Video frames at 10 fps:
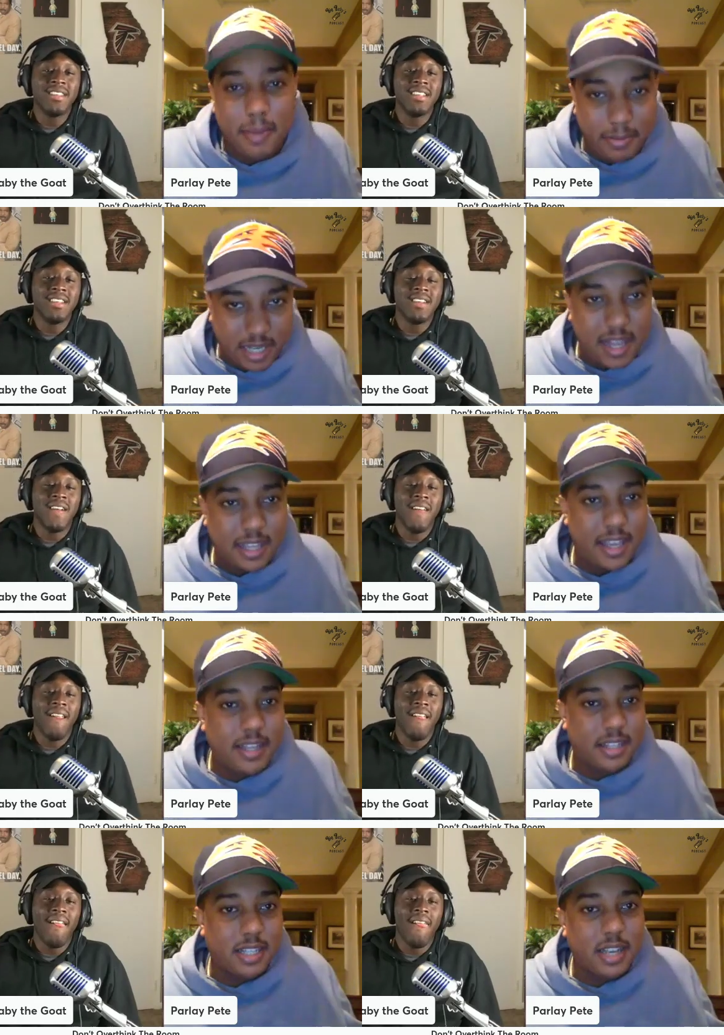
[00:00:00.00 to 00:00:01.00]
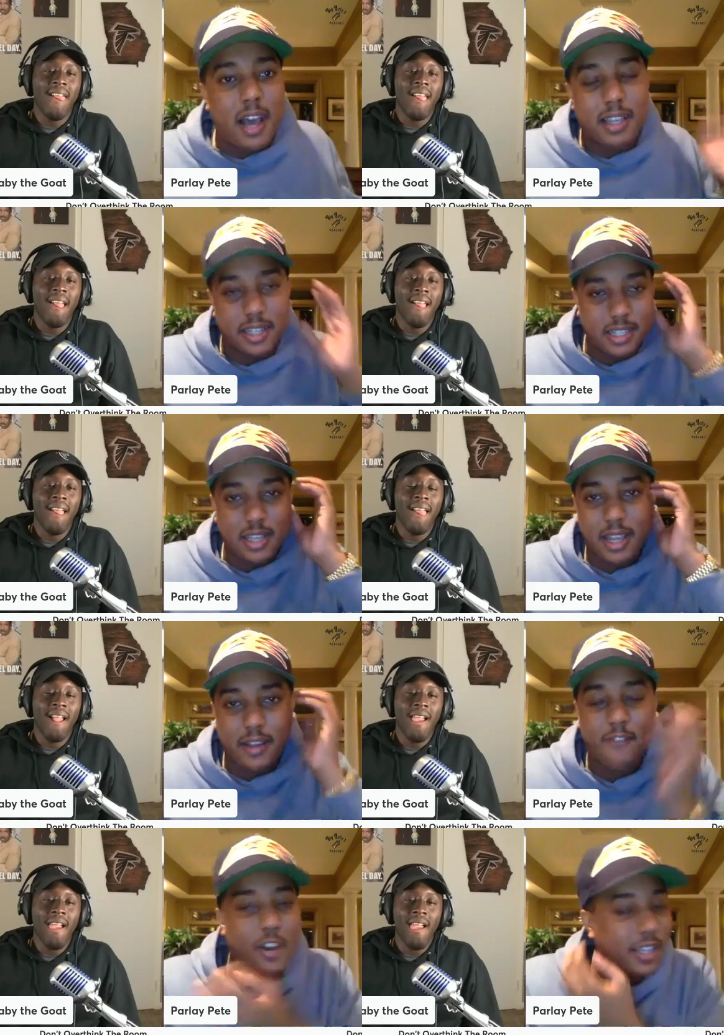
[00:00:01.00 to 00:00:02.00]
Speaker 1: upside the head and just knocking his like
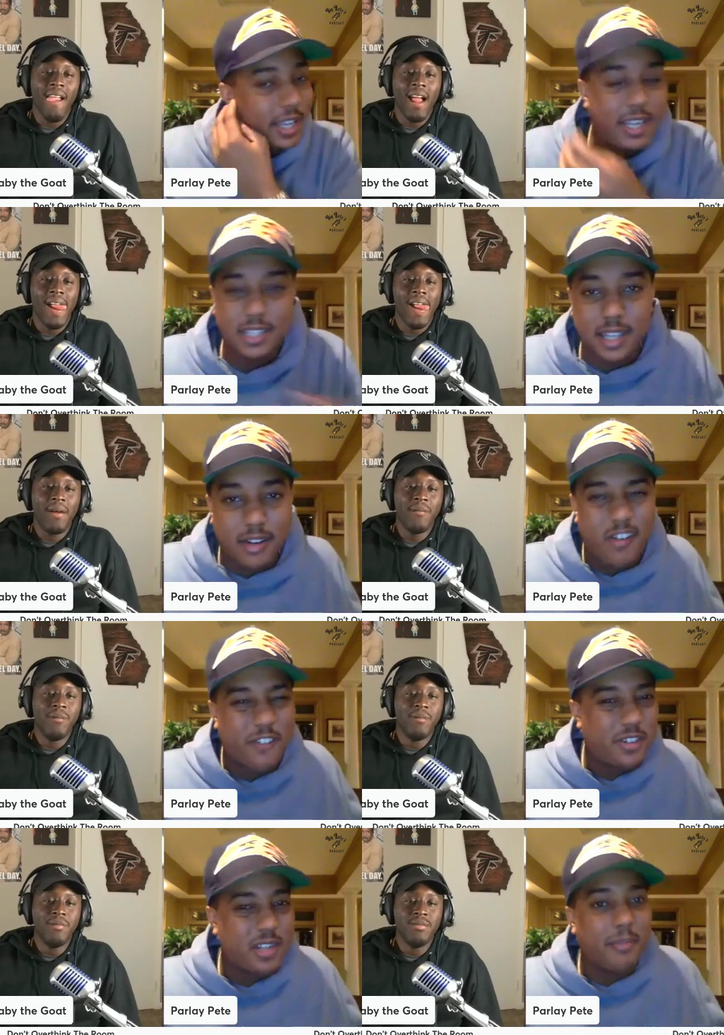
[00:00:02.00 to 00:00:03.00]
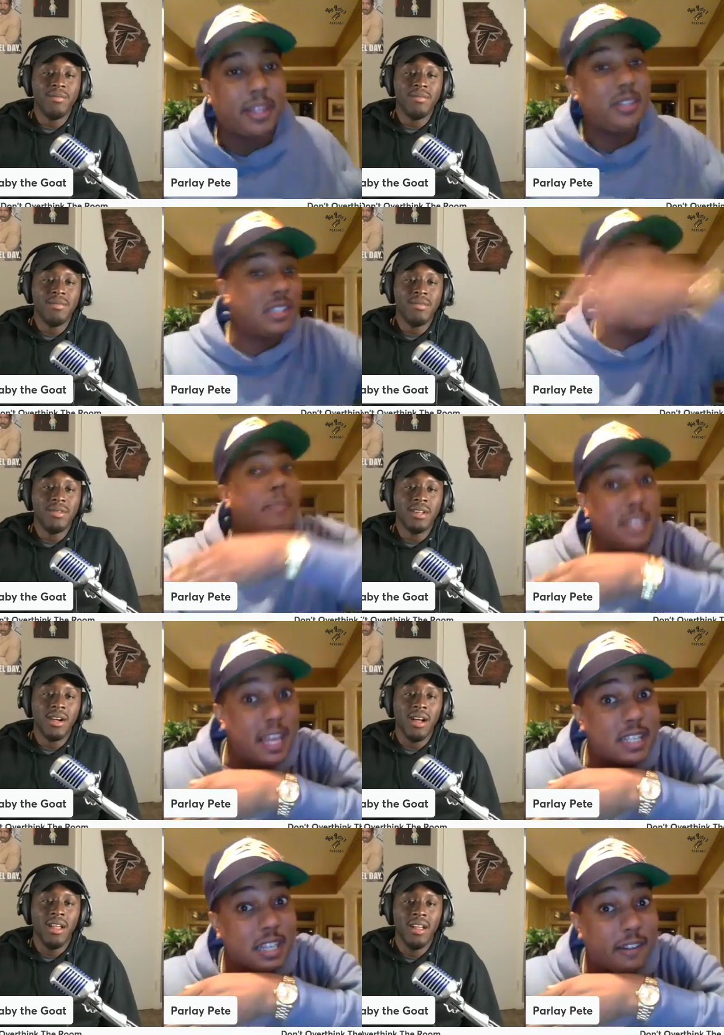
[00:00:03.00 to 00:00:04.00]
fucking headset off or something. Like he slapped his
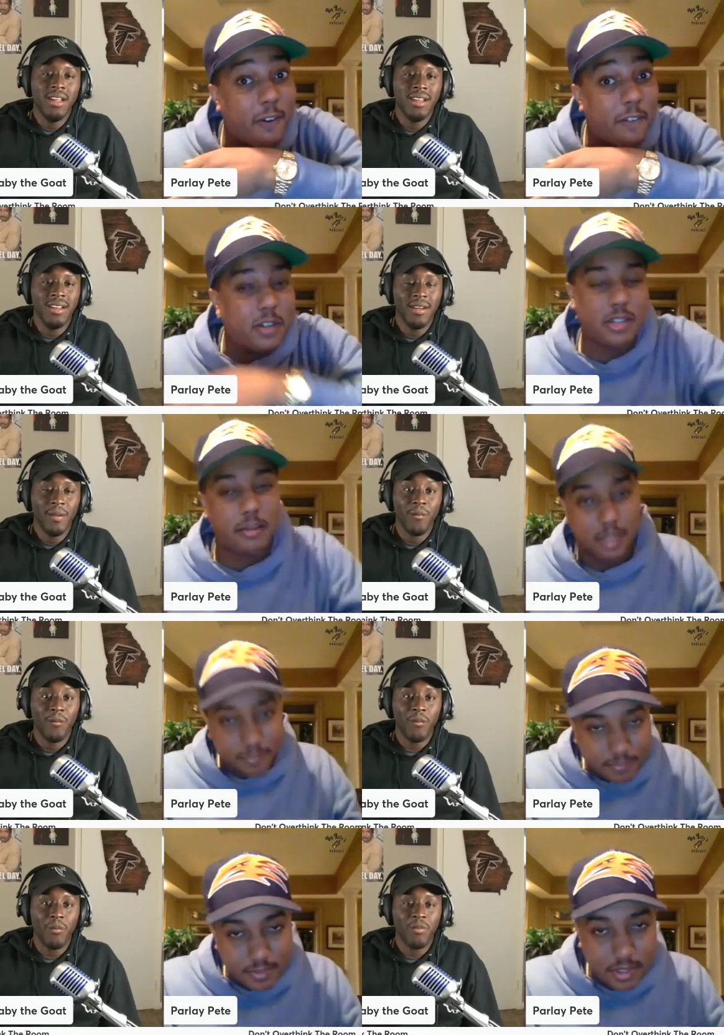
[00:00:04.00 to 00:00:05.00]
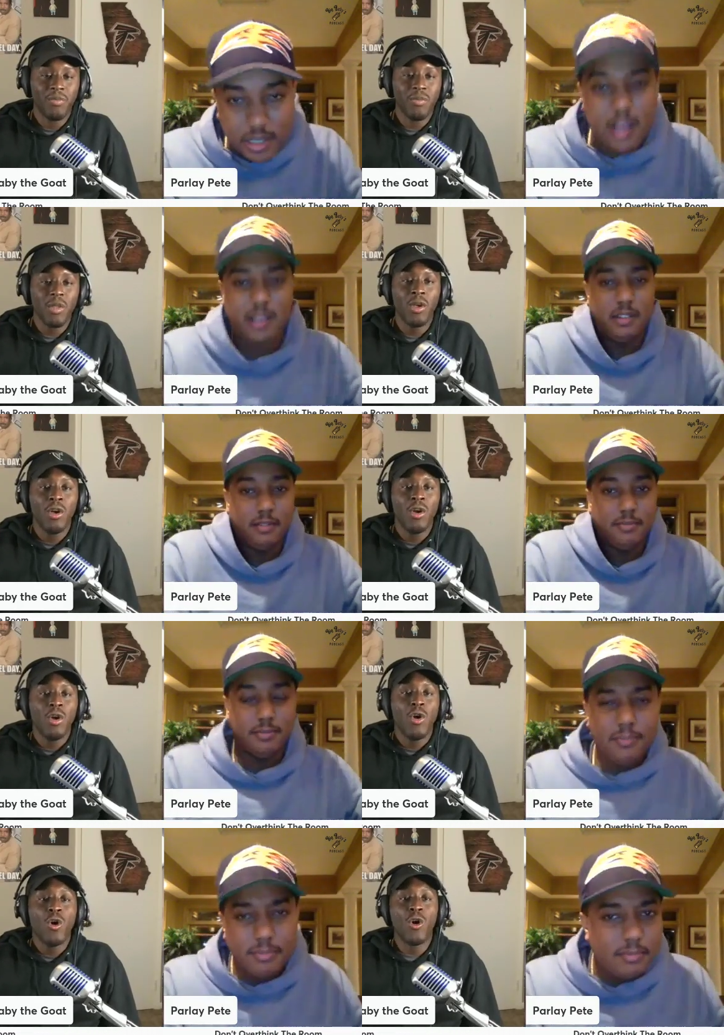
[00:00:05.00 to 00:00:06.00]
headset off or something. You're done.
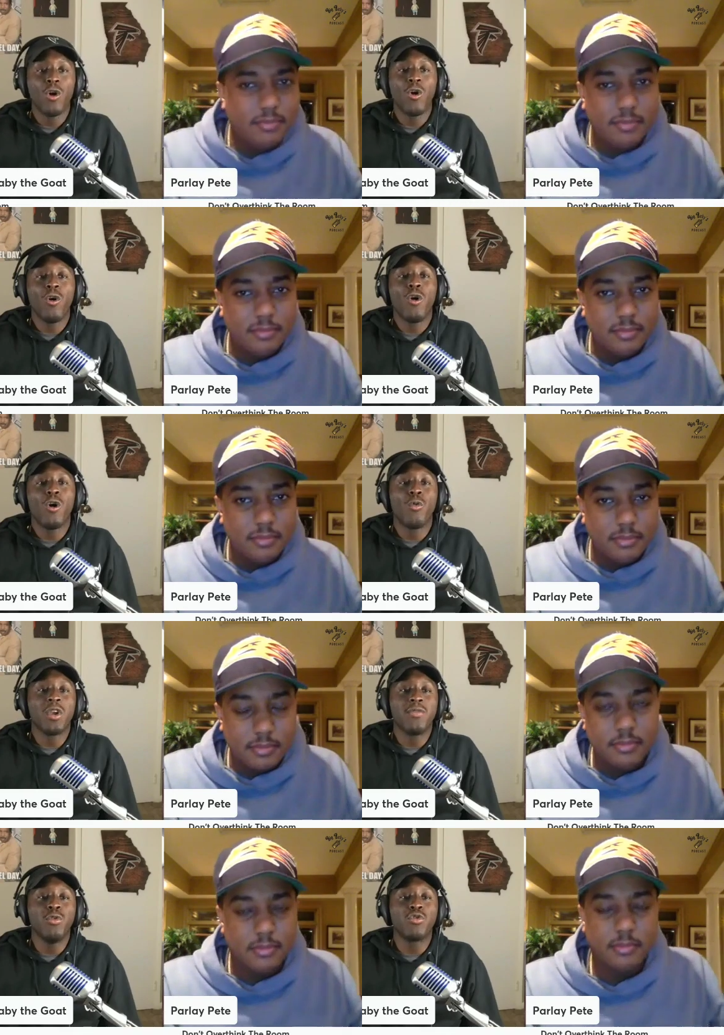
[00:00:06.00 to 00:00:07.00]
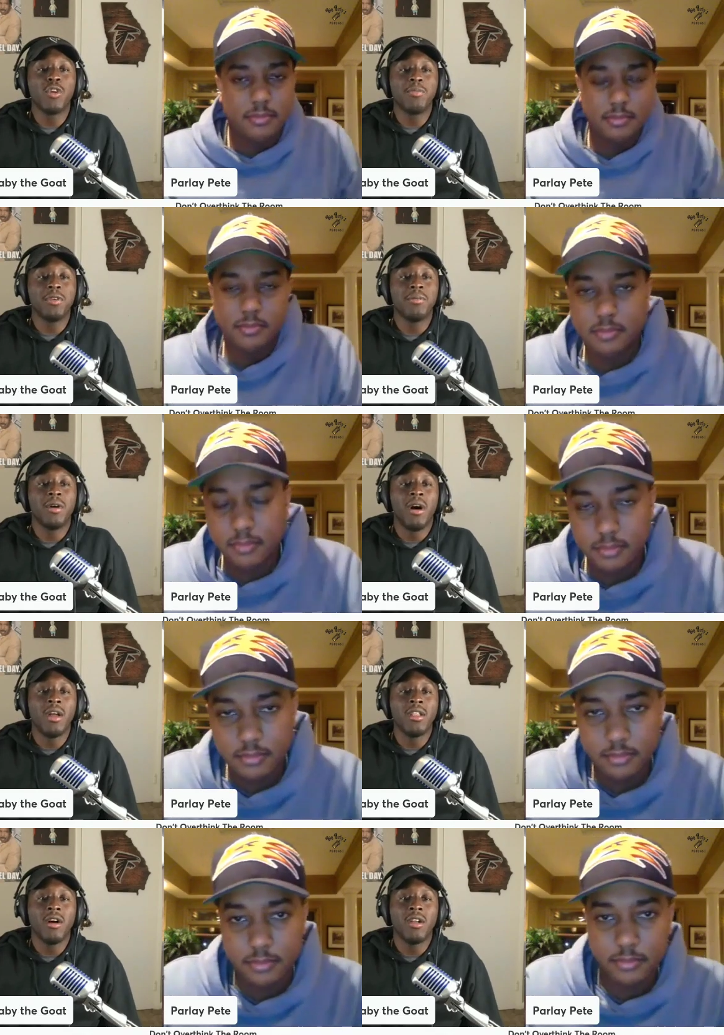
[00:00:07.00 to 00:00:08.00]
Speaker 2: Or, or what if you tripped him
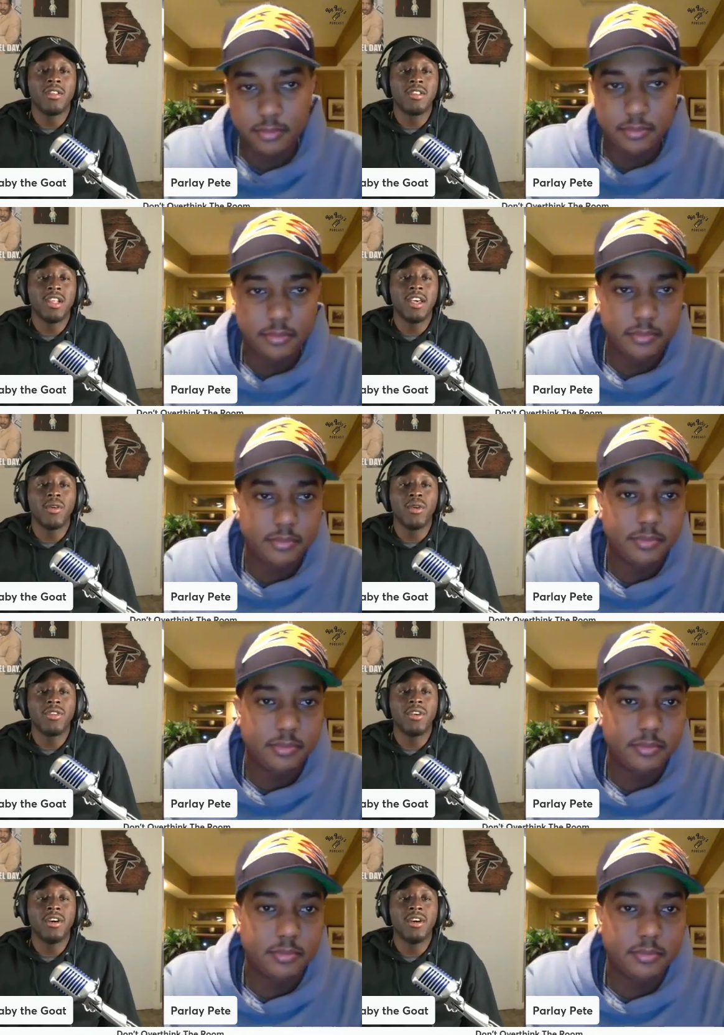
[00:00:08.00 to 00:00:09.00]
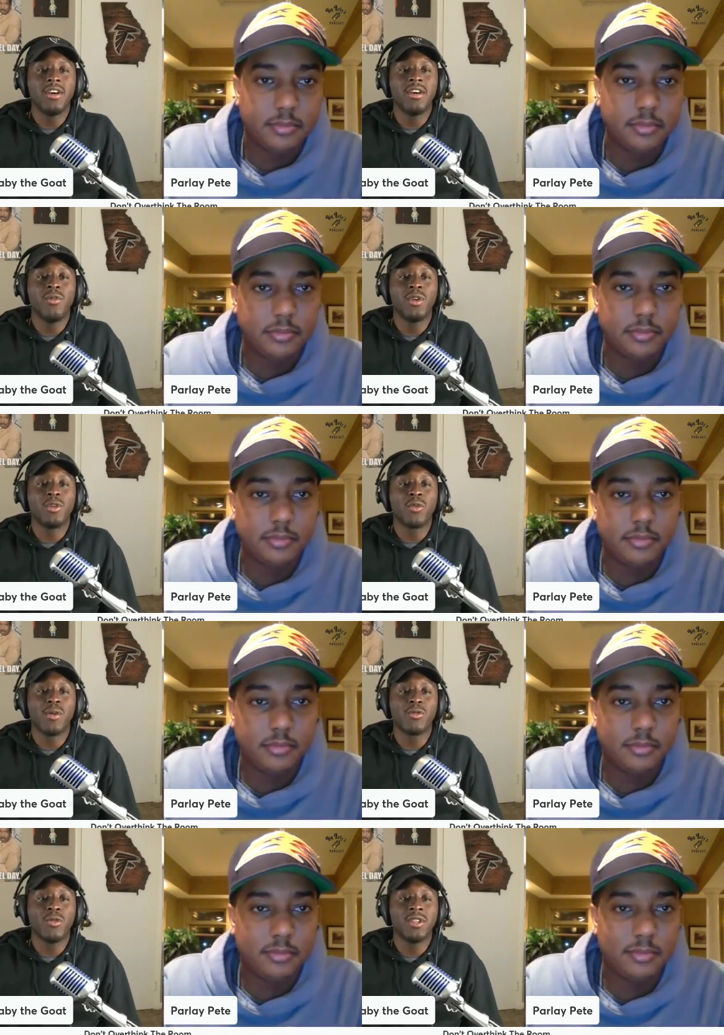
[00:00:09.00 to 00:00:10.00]
on on his leg with the uh with
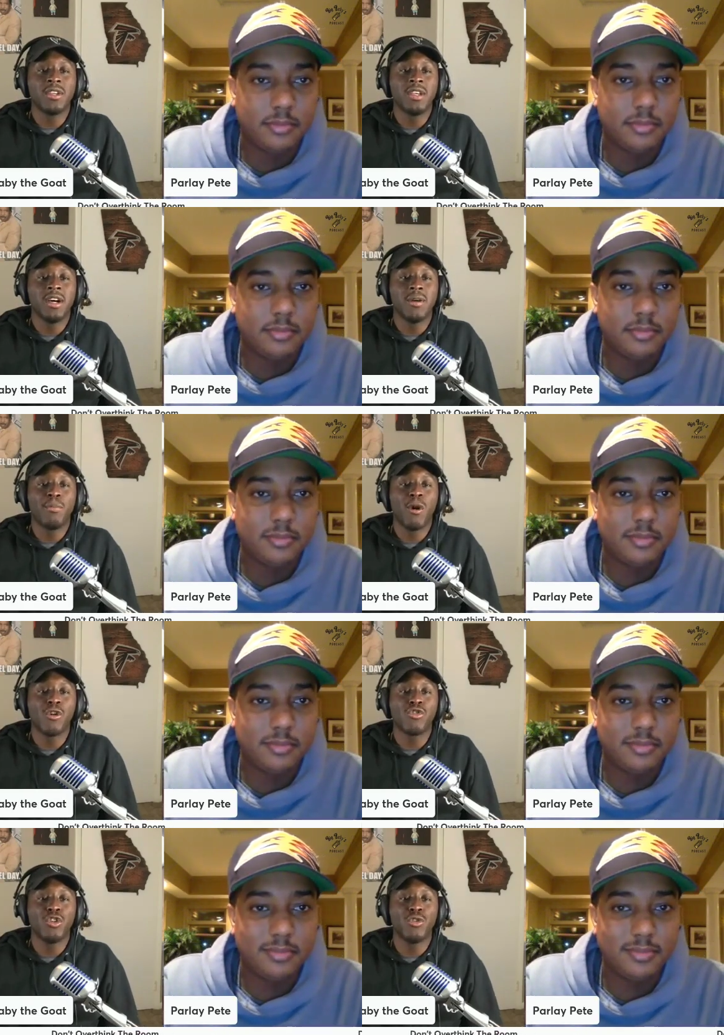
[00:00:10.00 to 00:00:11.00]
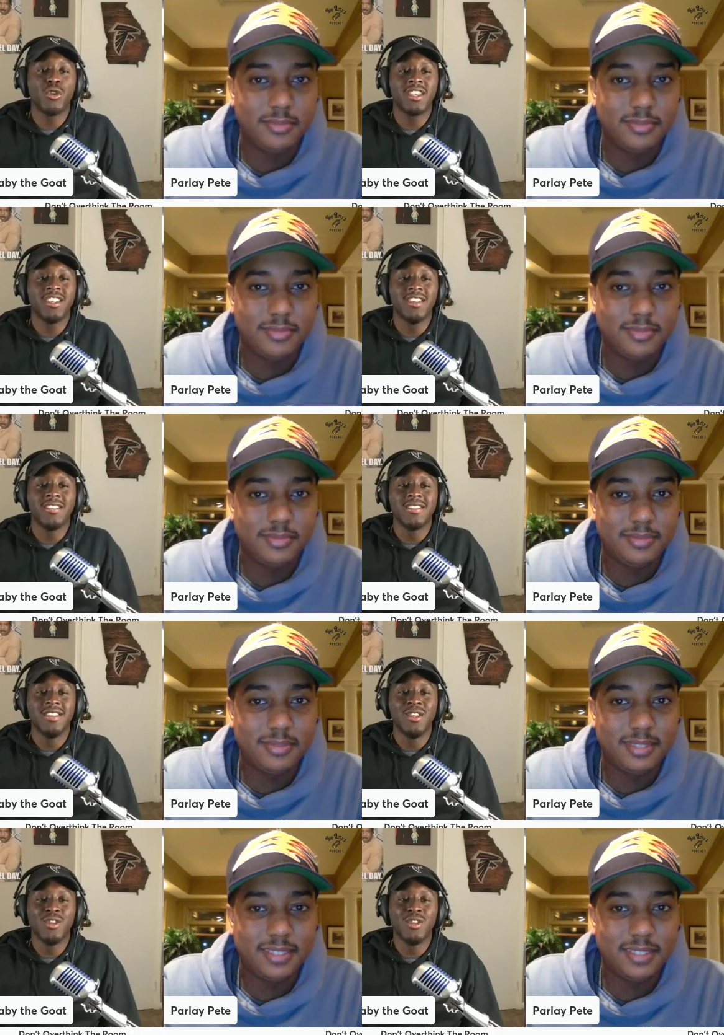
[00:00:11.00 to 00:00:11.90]
the with the uh partially torn Achilles? You